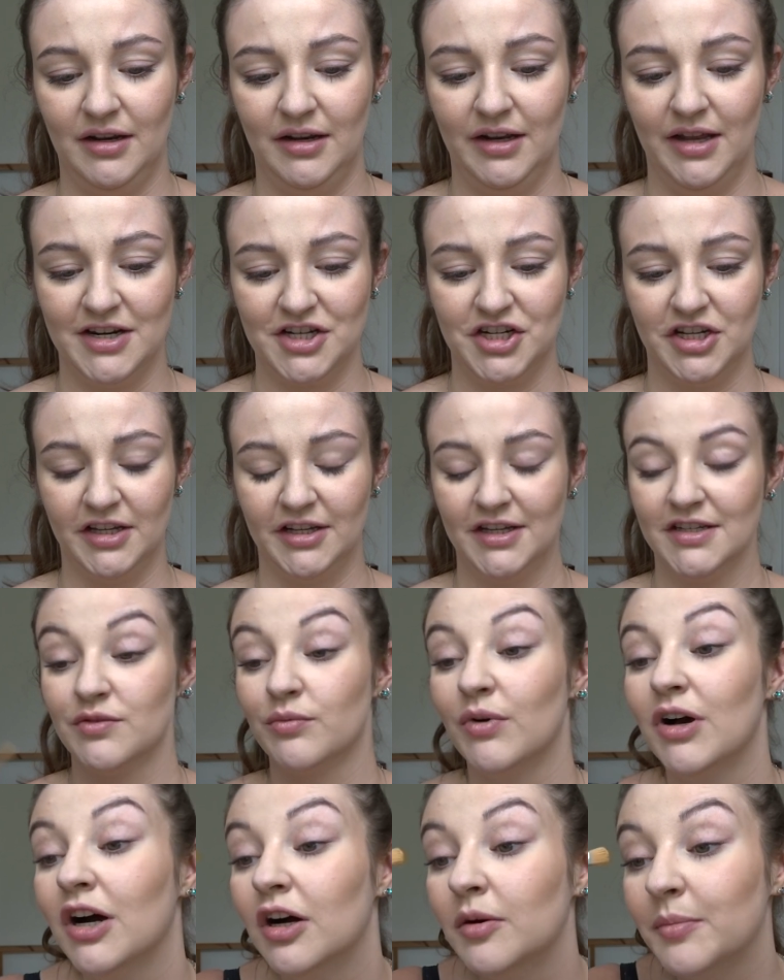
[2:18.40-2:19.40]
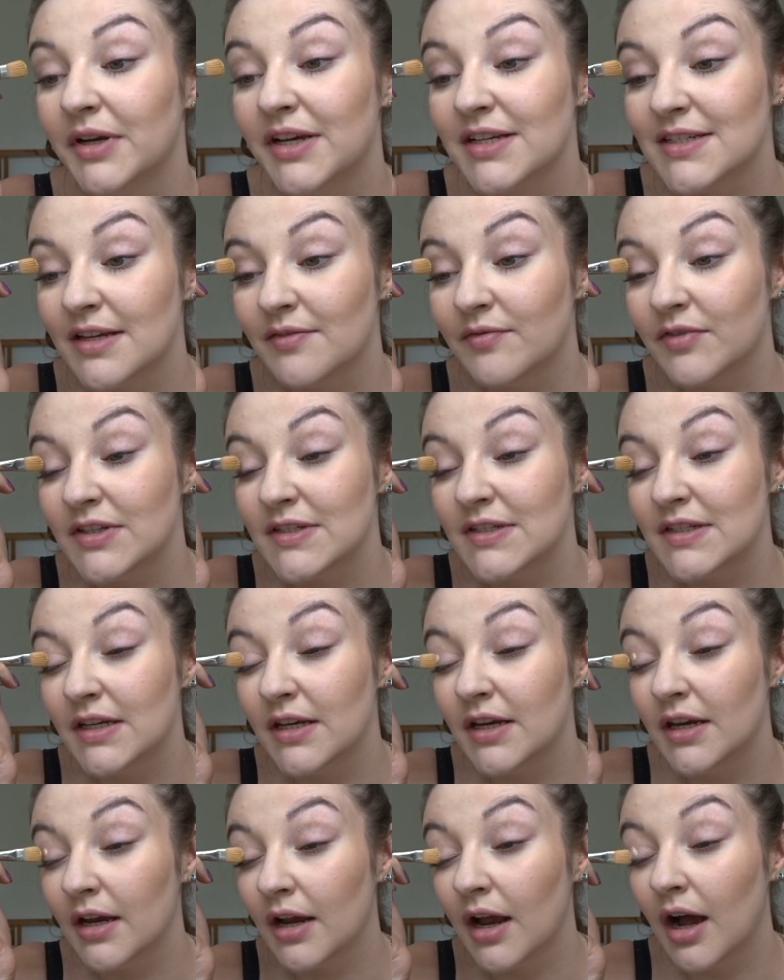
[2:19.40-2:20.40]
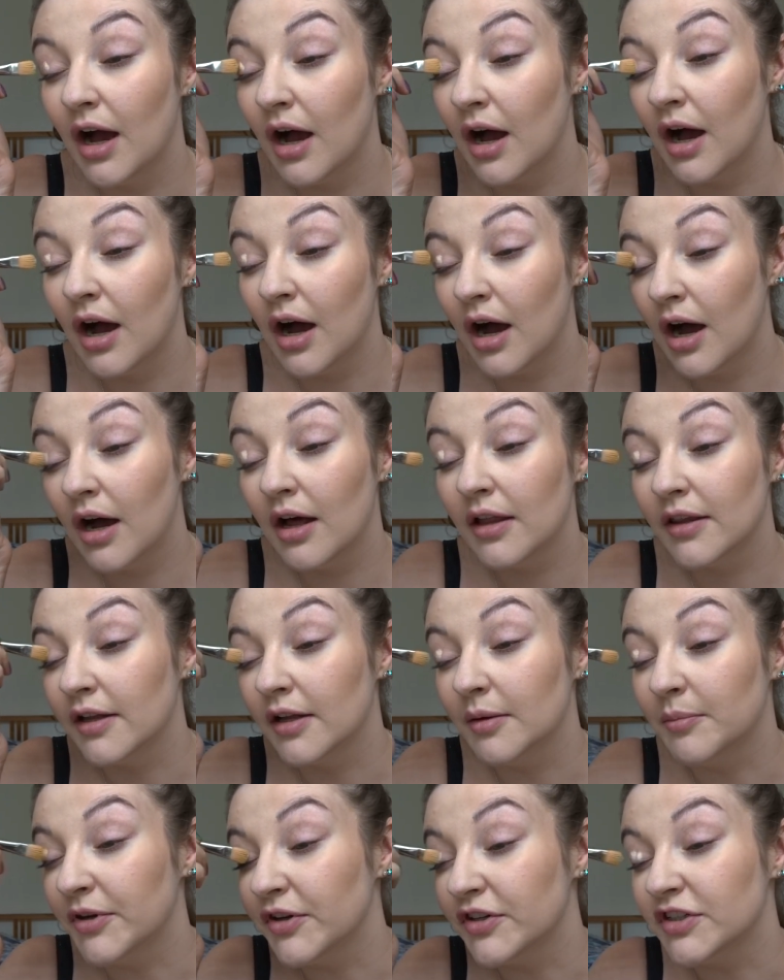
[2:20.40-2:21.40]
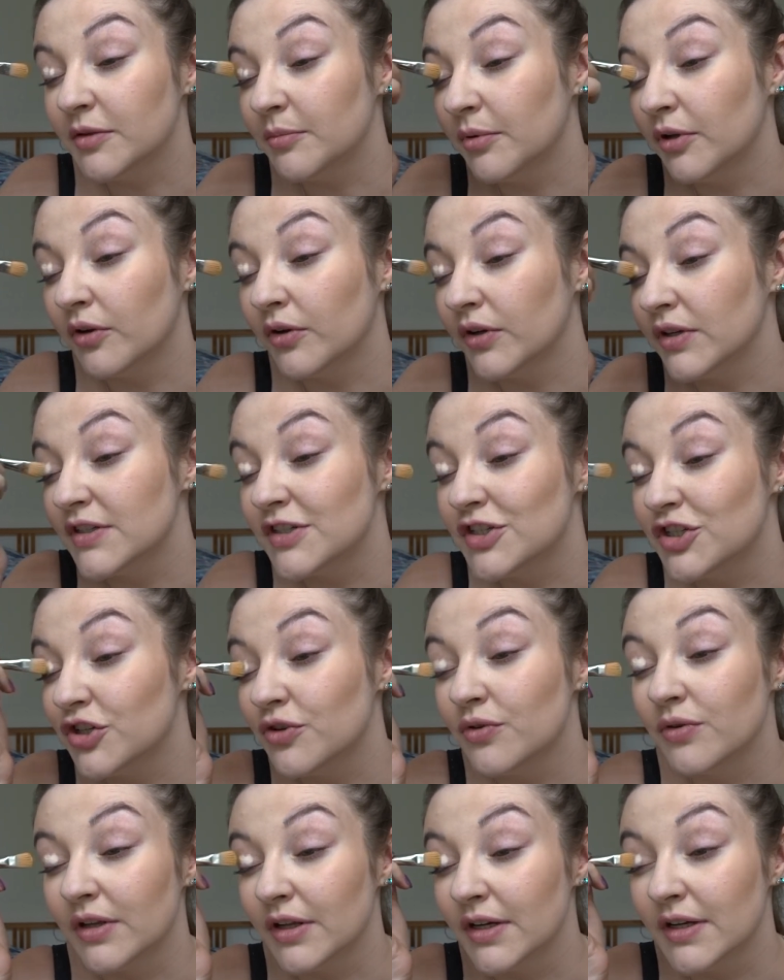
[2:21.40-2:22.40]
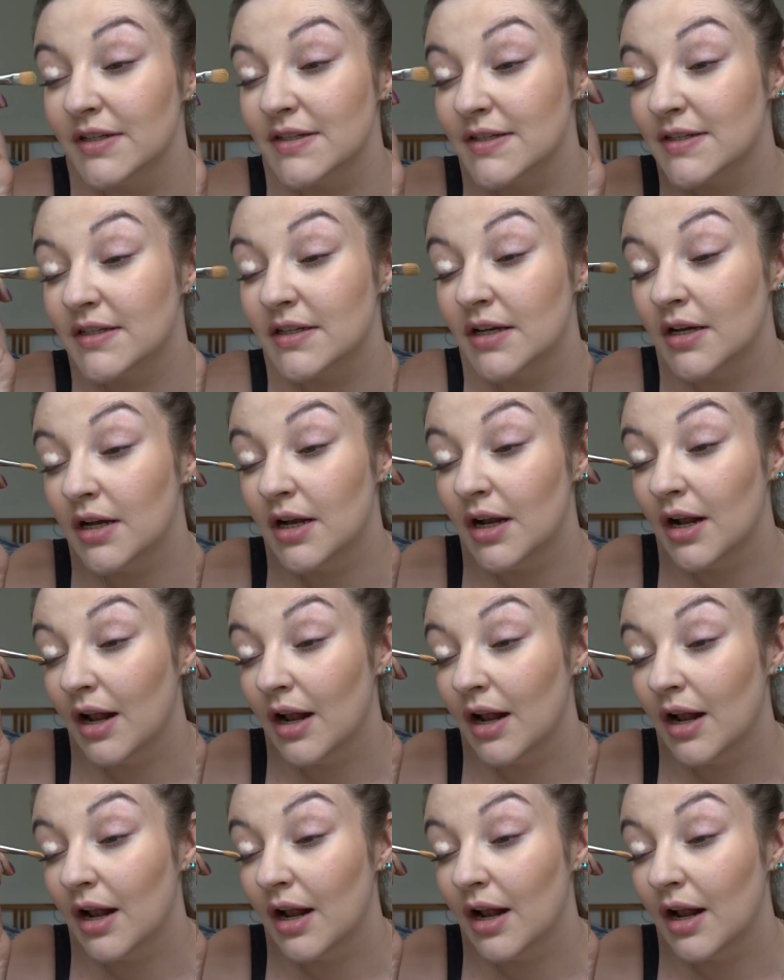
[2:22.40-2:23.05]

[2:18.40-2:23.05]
lash line as well because I've been seeing other beauty bloggers do this